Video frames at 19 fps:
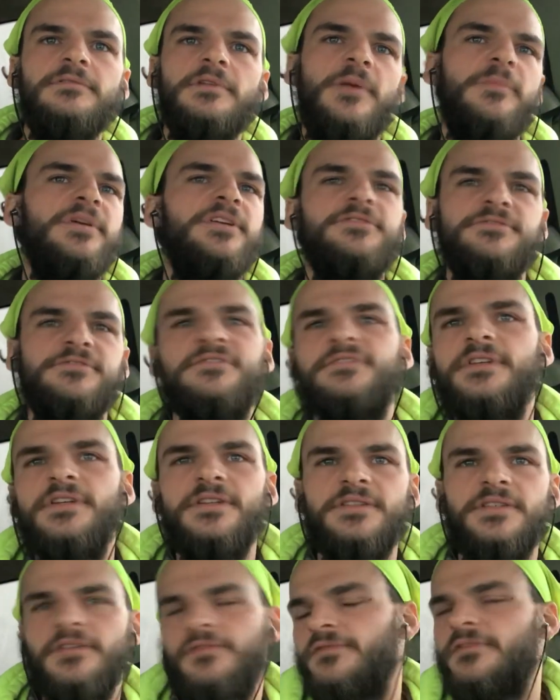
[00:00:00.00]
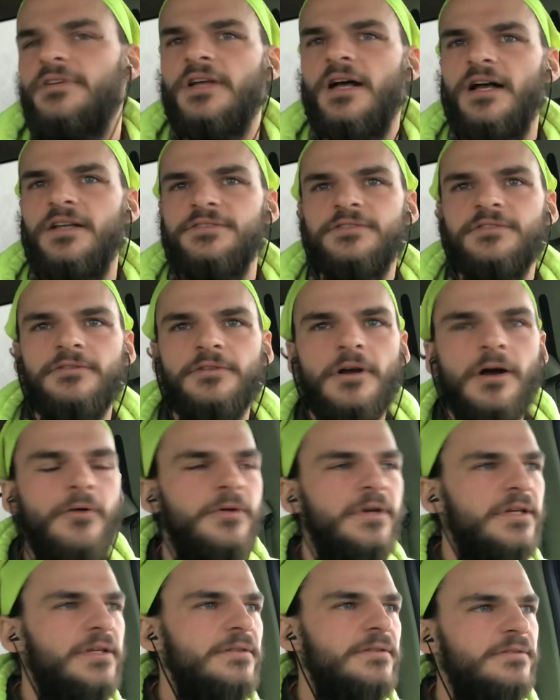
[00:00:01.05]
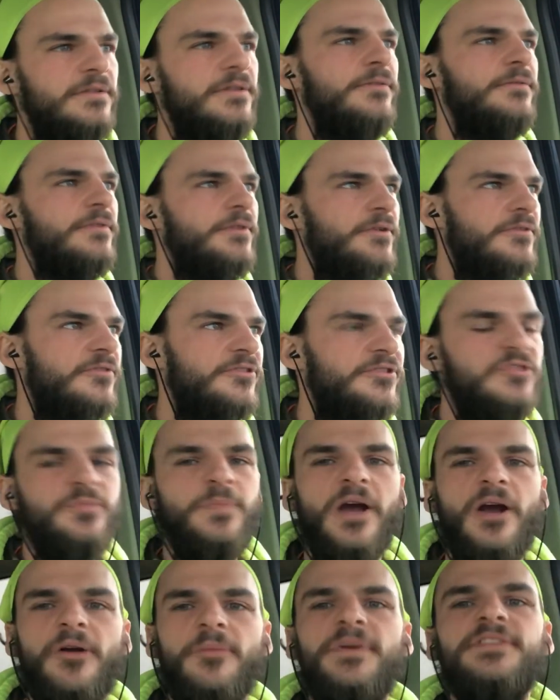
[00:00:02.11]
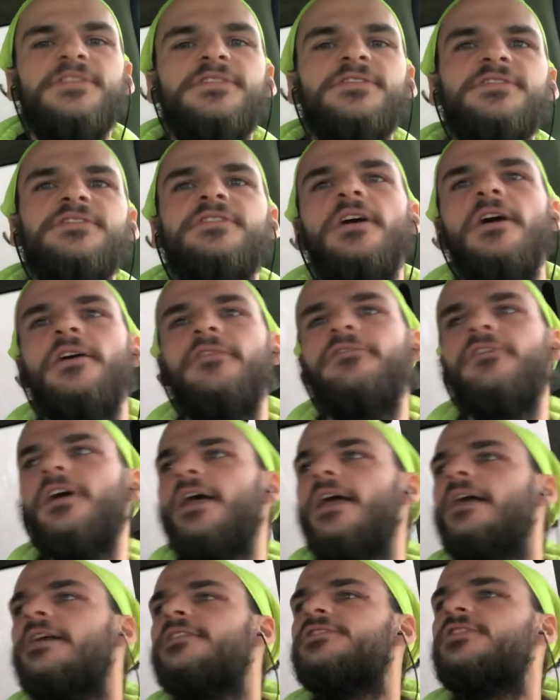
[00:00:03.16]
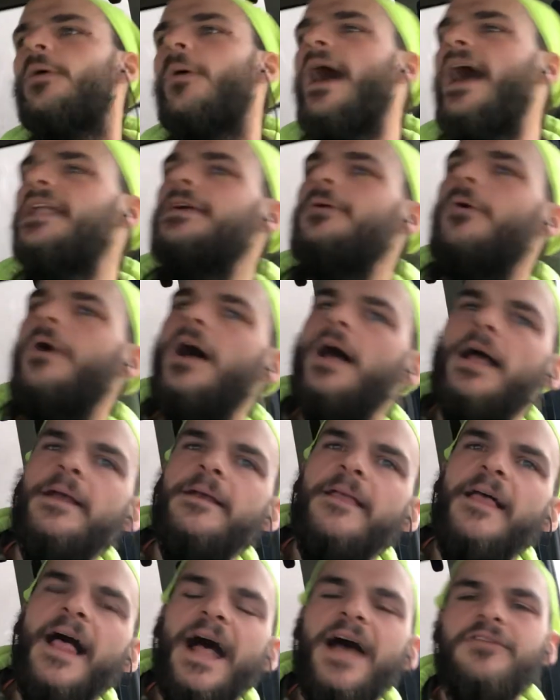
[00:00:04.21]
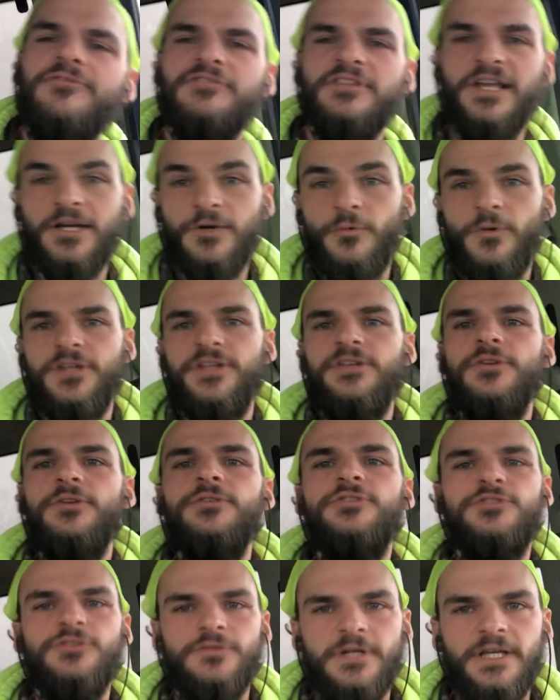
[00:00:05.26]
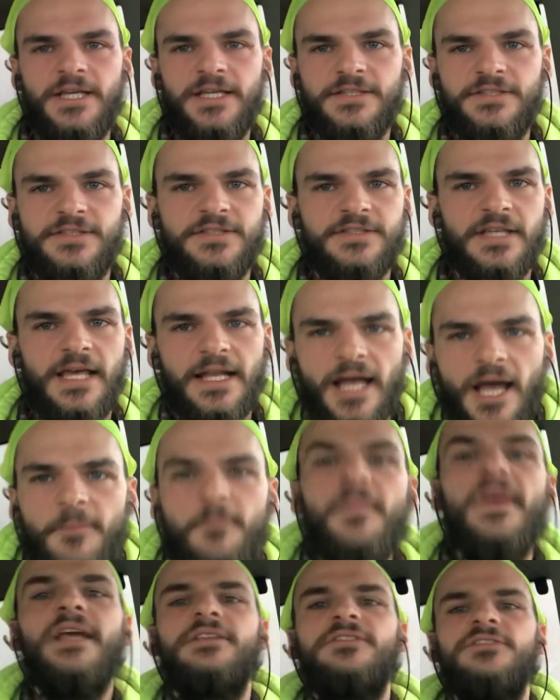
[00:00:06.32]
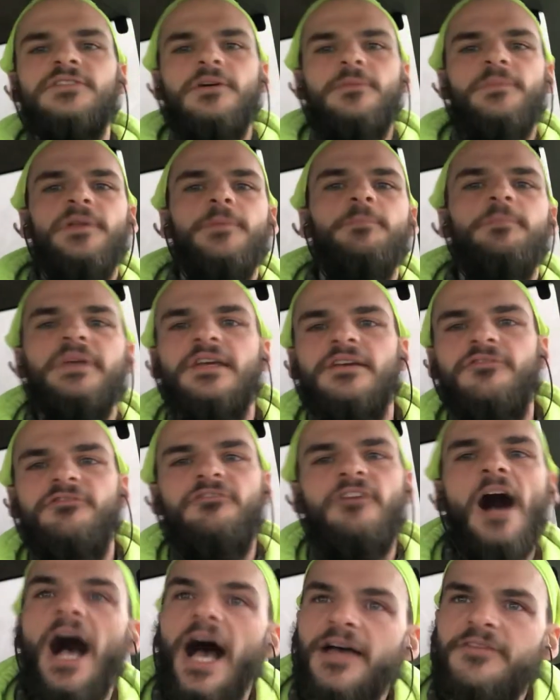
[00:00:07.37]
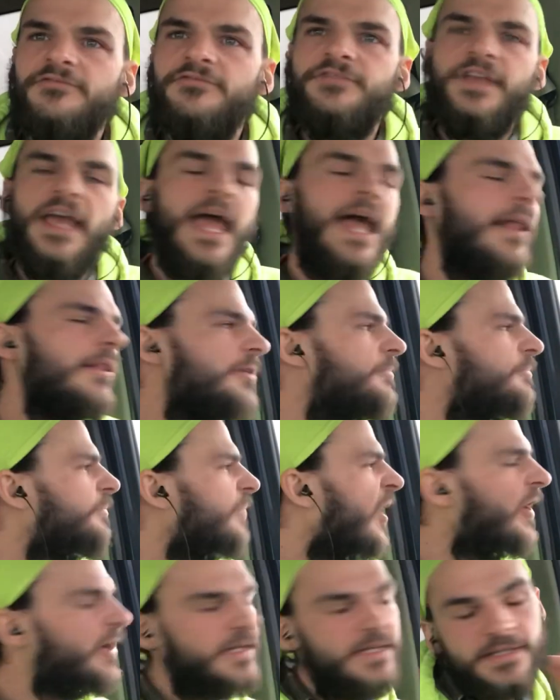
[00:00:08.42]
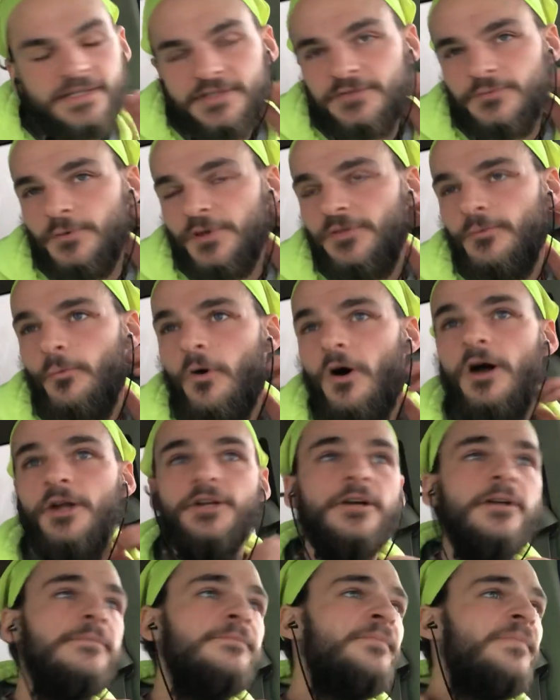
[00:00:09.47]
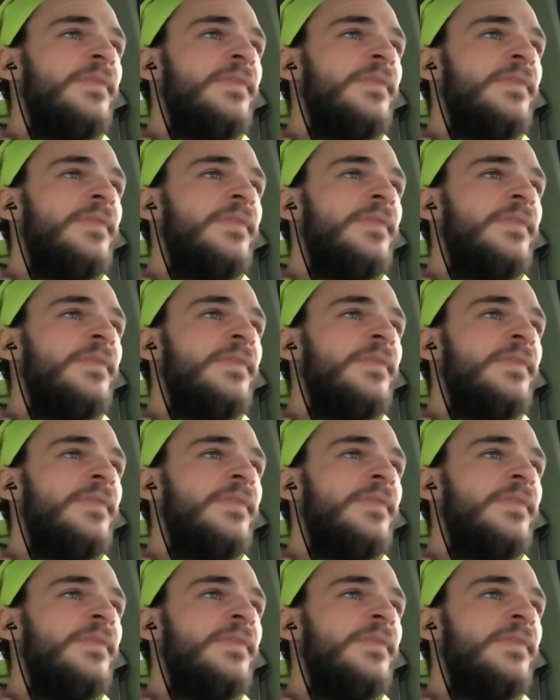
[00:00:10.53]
I'm interested in different kinds of growing, doing little experiments and stuff. So anyway, I have liquid nutrients, and I mix them in big 5-gallon buckets with water.